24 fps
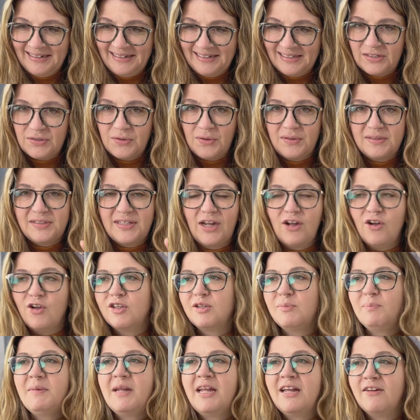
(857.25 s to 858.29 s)
So it took
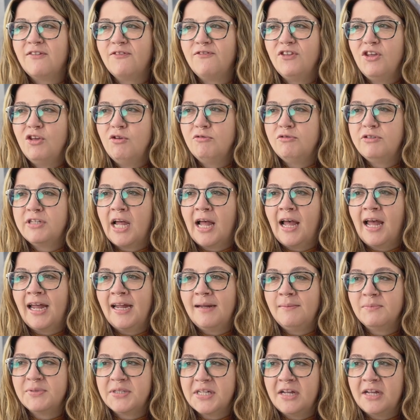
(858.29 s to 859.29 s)
me a few times,